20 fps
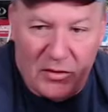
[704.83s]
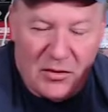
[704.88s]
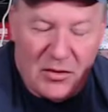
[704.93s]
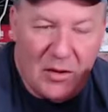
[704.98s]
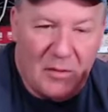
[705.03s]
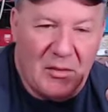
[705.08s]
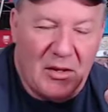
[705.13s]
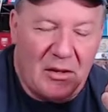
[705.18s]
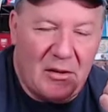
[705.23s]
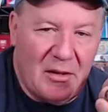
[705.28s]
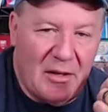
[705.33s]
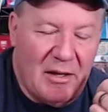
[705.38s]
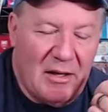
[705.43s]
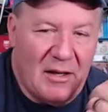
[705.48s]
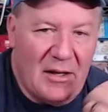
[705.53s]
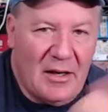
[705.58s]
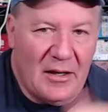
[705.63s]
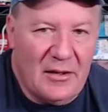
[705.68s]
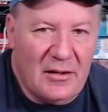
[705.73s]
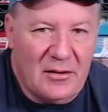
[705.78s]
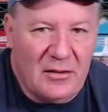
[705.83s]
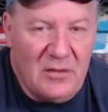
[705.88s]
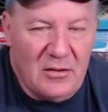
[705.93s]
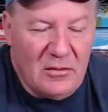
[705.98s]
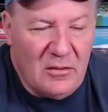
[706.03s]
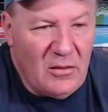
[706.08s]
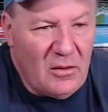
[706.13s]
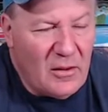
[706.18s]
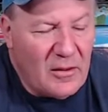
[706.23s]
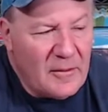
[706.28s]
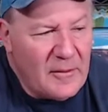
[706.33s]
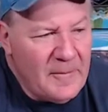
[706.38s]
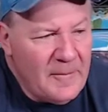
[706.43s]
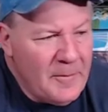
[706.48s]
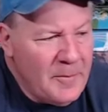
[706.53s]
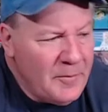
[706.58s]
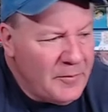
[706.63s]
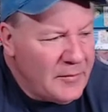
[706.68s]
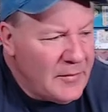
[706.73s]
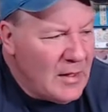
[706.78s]
so I'm not going to hit on it too long.
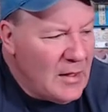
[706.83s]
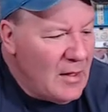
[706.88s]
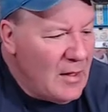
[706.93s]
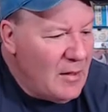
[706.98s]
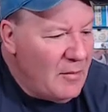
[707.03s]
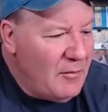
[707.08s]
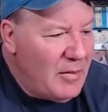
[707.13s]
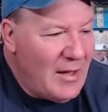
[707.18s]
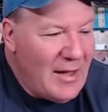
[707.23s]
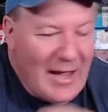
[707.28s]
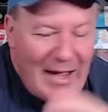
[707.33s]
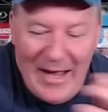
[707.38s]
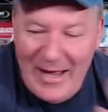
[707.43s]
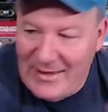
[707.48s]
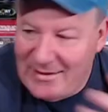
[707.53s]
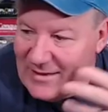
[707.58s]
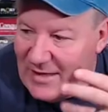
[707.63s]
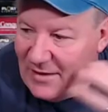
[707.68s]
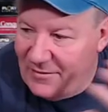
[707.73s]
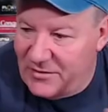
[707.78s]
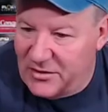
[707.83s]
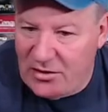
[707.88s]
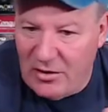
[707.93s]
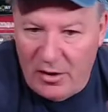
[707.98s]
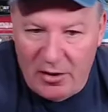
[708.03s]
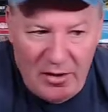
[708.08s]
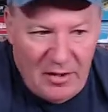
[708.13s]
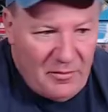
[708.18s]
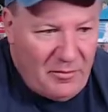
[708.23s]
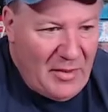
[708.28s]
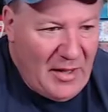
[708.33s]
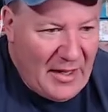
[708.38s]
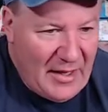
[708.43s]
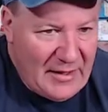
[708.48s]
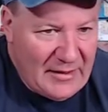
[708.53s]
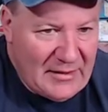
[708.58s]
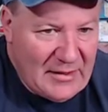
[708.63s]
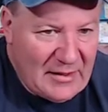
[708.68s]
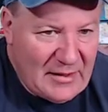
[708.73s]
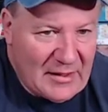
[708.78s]
But as I've started
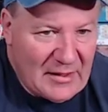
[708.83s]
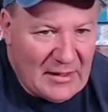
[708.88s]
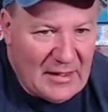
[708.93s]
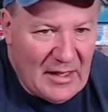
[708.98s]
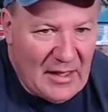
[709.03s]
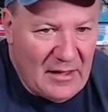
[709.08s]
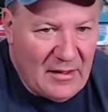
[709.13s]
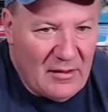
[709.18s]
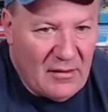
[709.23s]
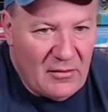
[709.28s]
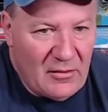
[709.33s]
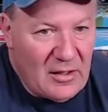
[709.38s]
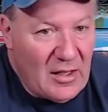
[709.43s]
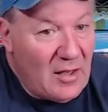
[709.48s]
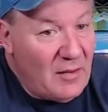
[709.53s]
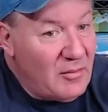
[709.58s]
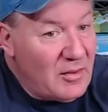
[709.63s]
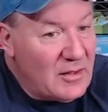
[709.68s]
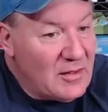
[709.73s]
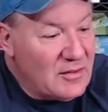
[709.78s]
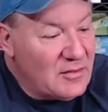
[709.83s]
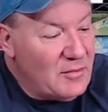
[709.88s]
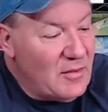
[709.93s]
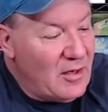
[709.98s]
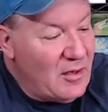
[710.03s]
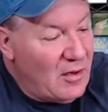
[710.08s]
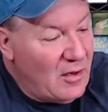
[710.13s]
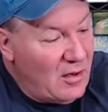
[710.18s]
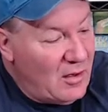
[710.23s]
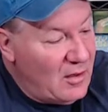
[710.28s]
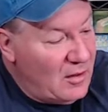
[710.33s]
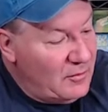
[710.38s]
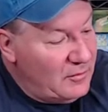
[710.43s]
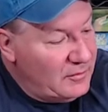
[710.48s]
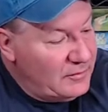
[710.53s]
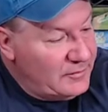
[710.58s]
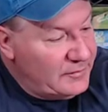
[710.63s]
painting again, okay, because my arm,